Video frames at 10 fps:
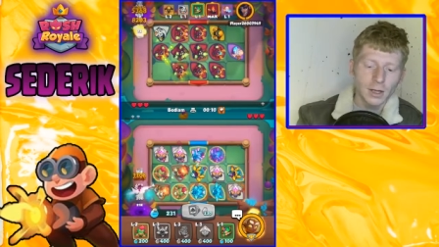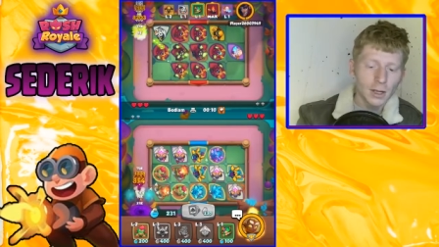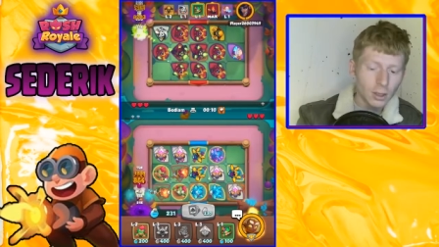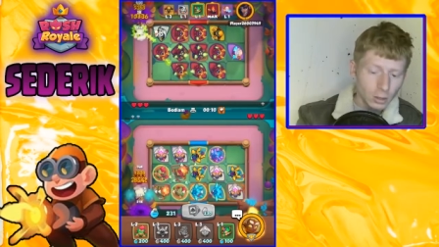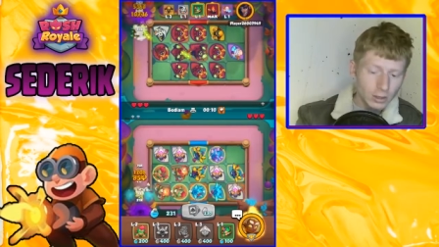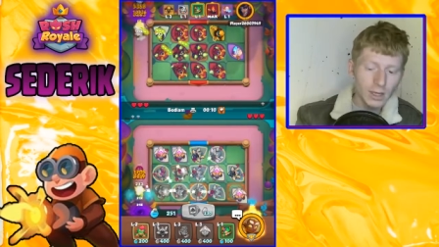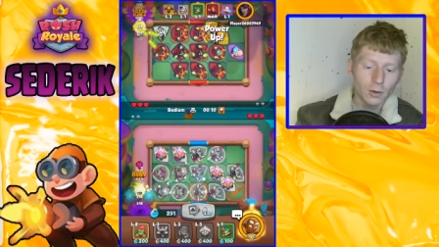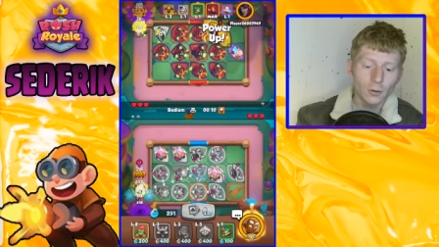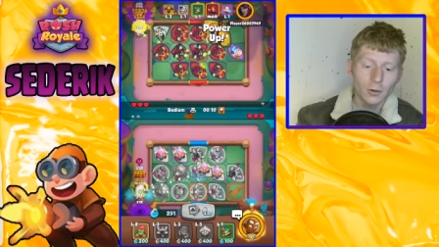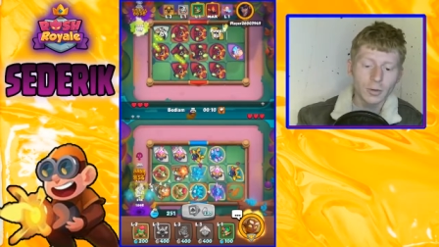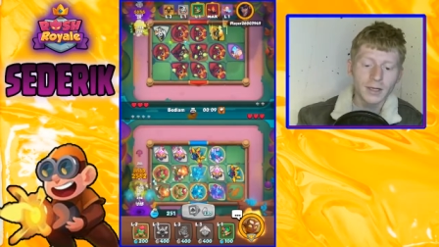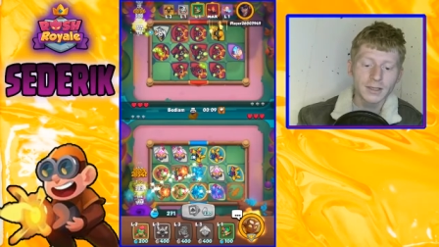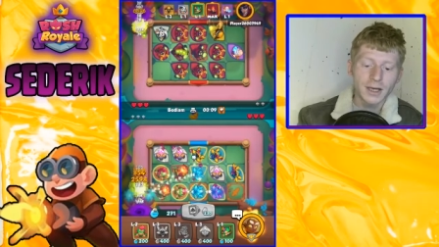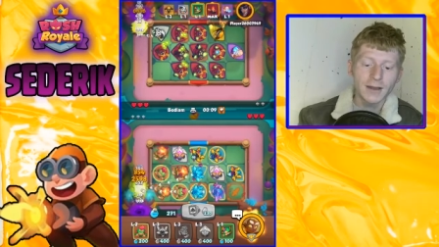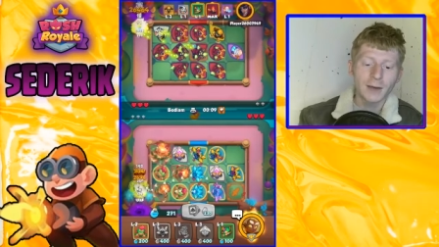Into that corner,
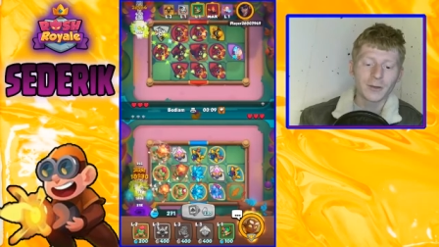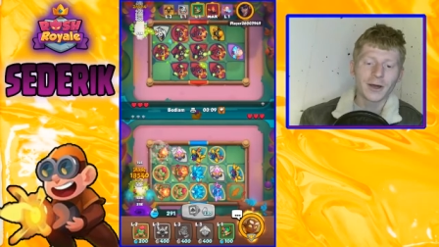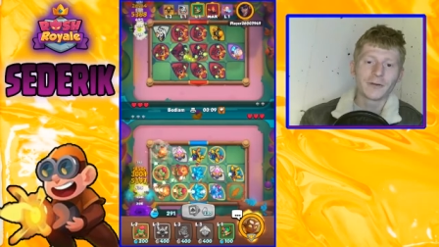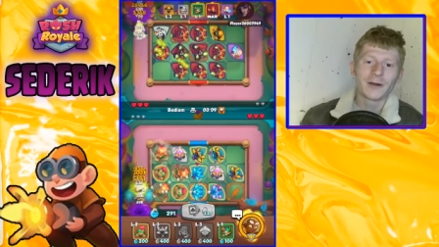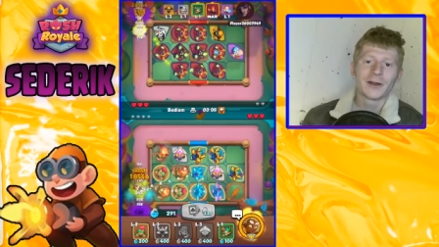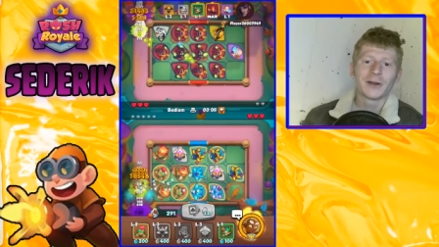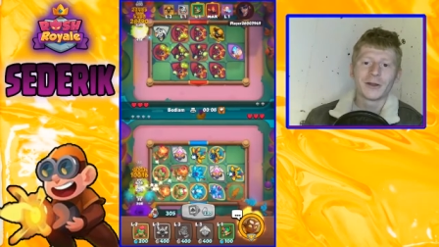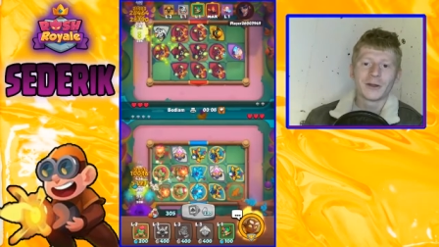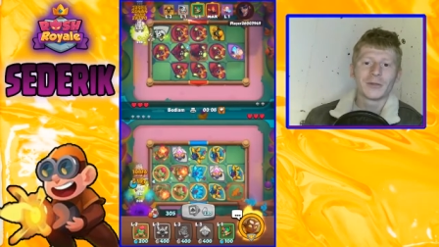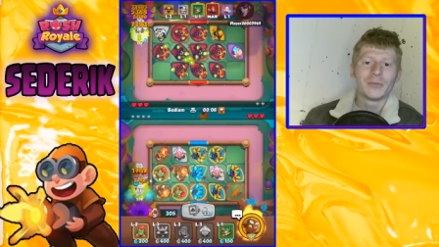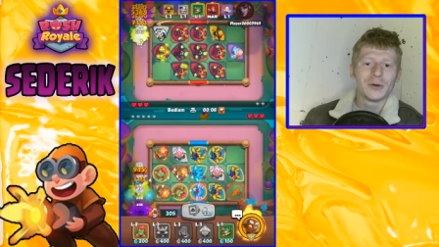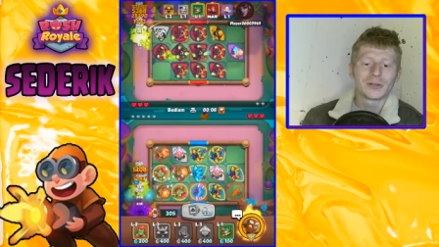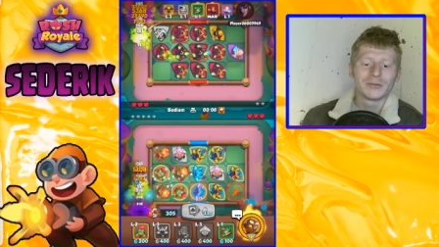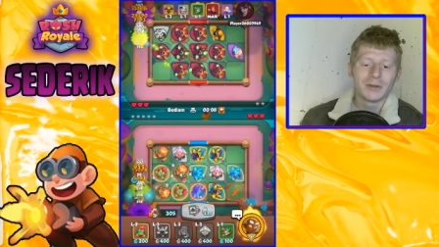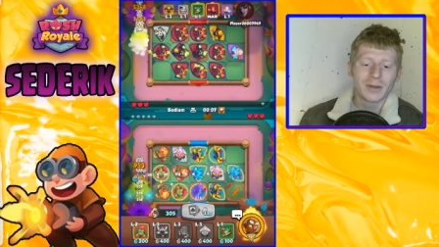please, and there we go, finding another merge
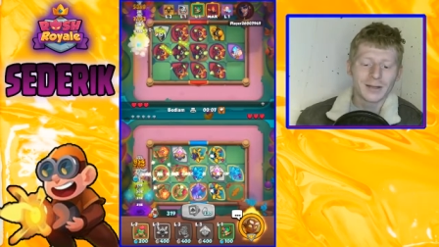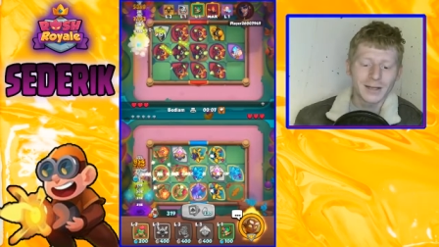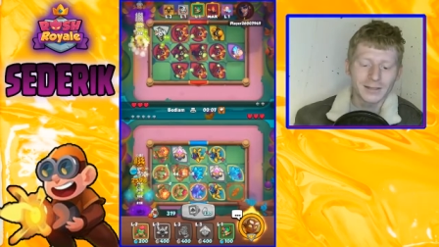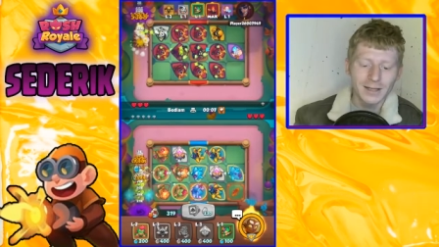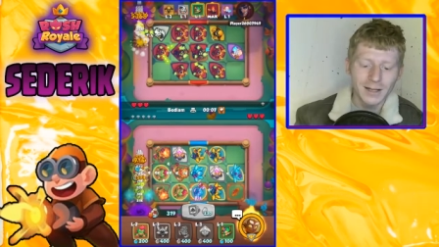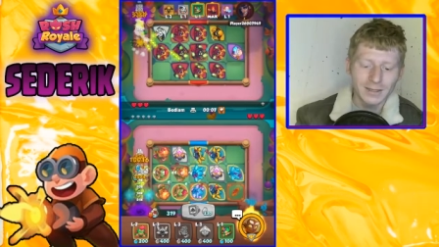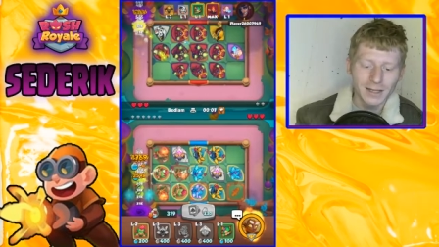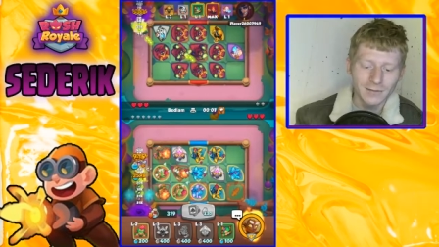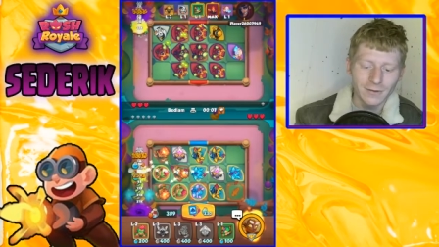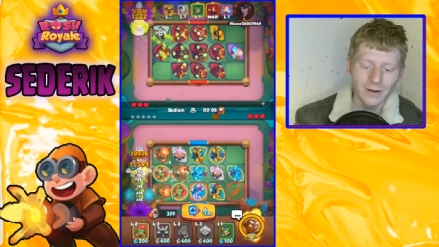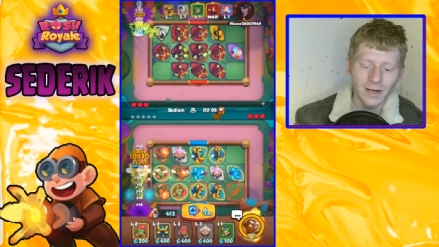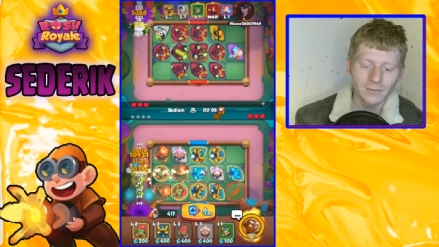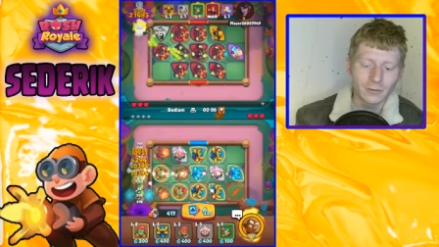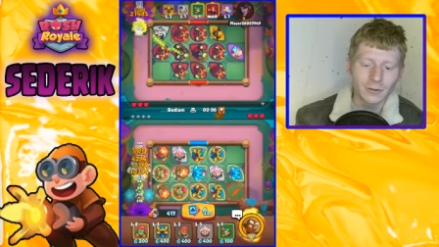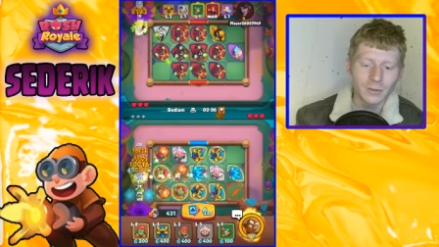three Blade Dancer there, so that's very nice
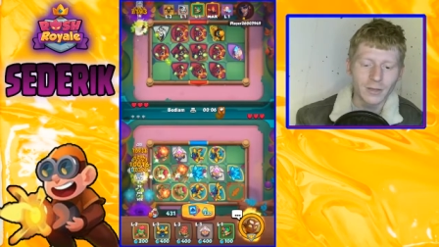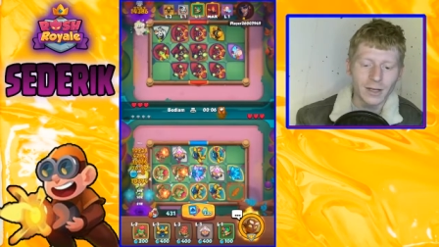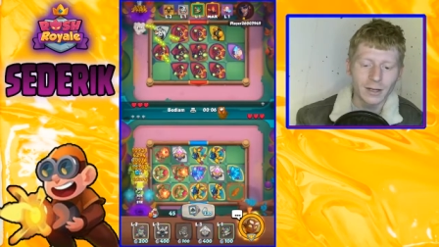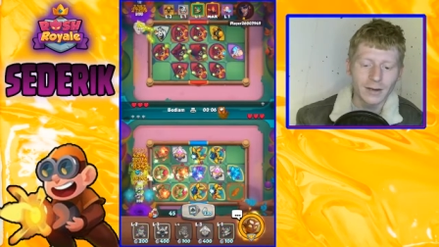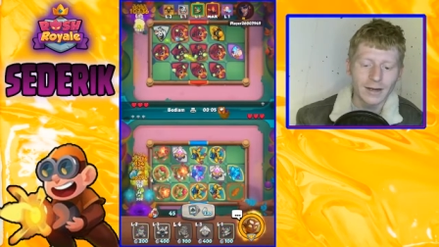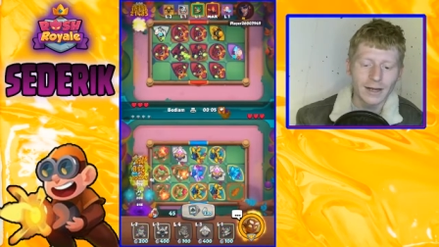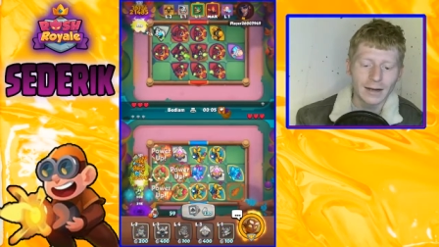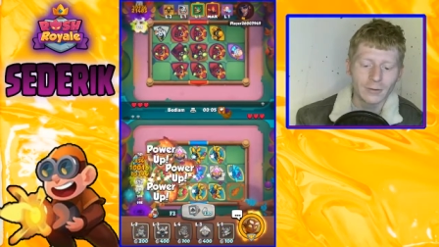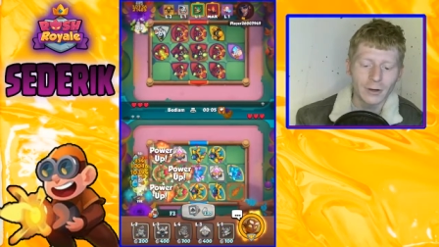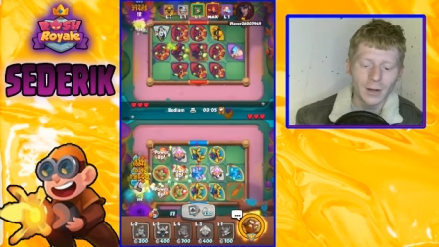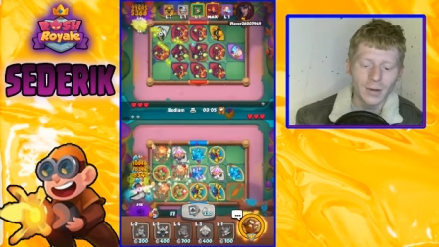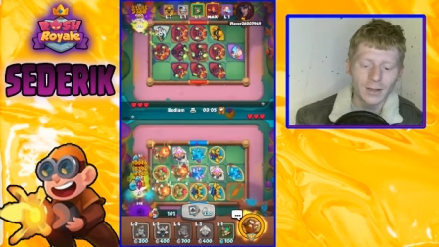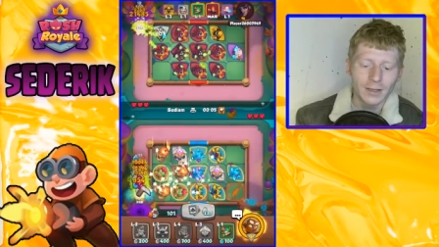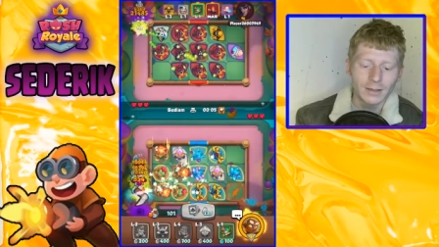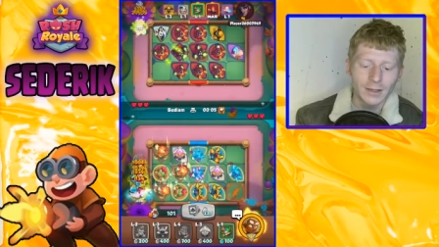for us, and we can go ahead and get a level on our
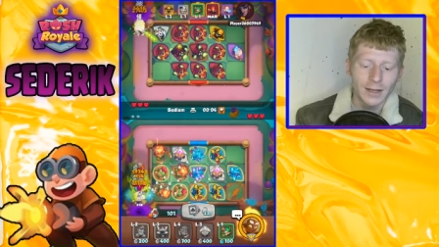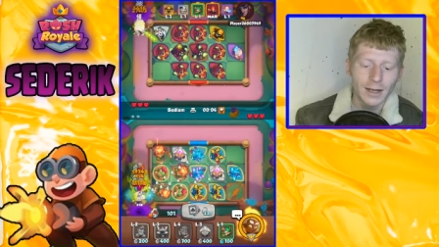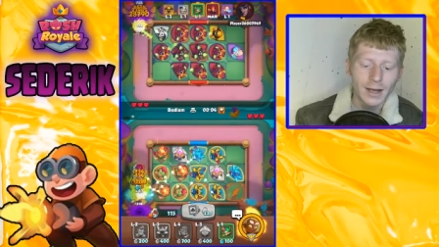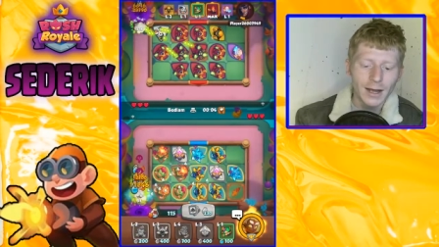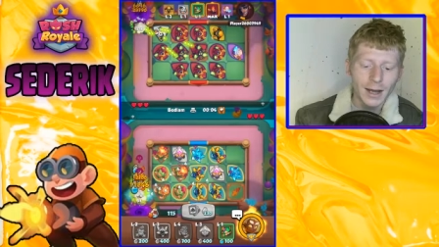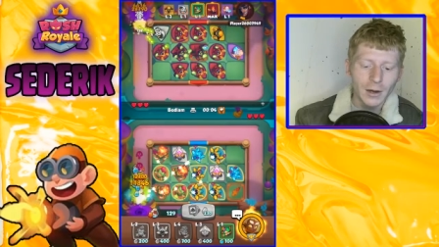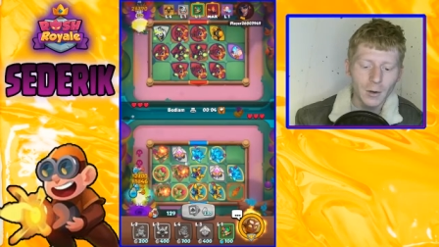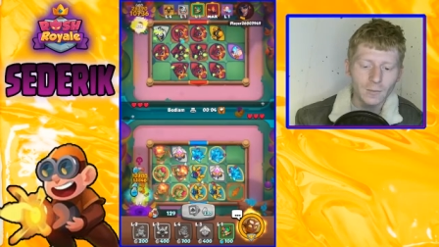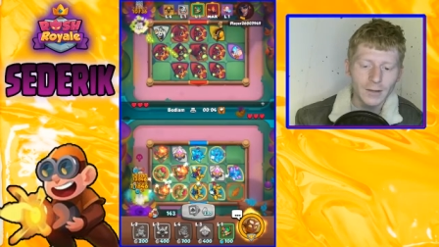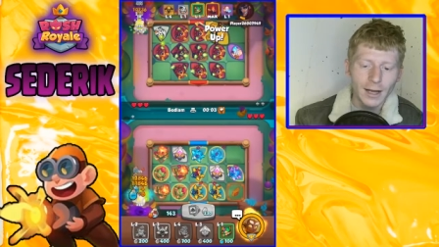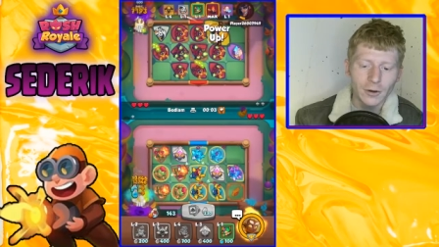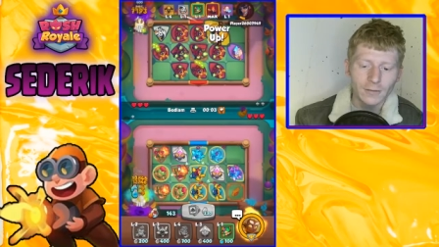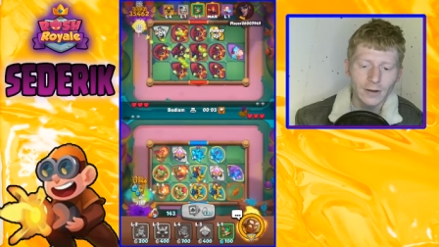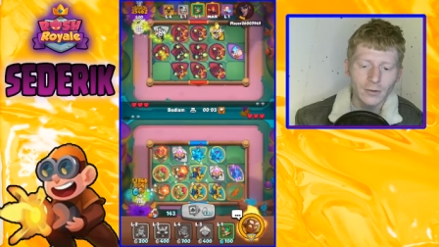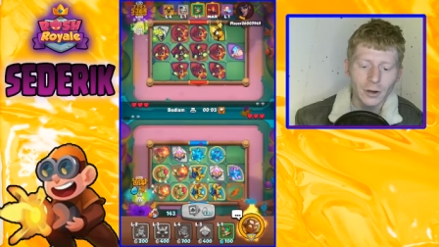Blade Dancer there, and hopefully get another
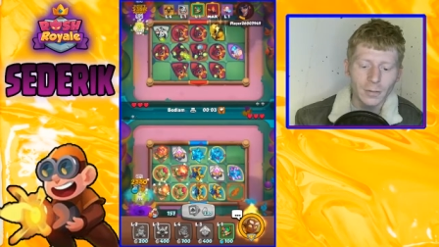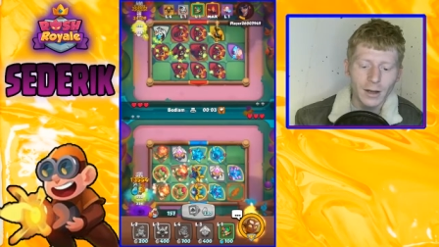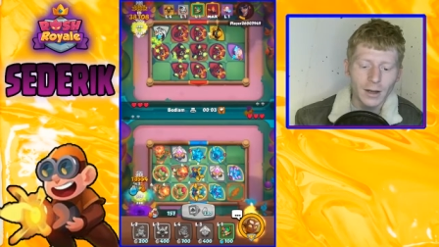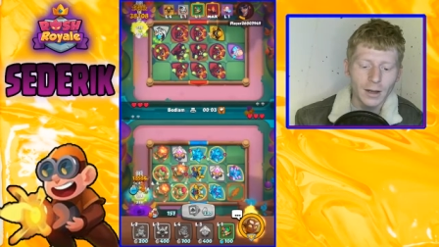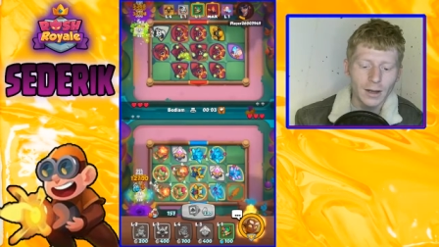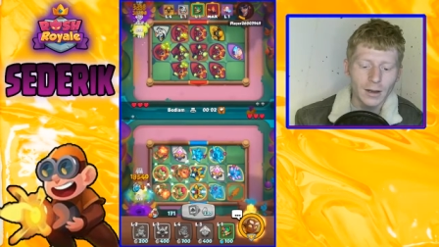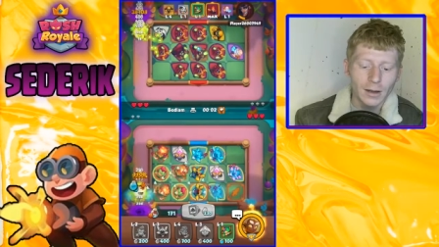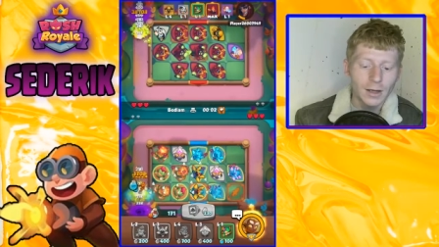level on our uh,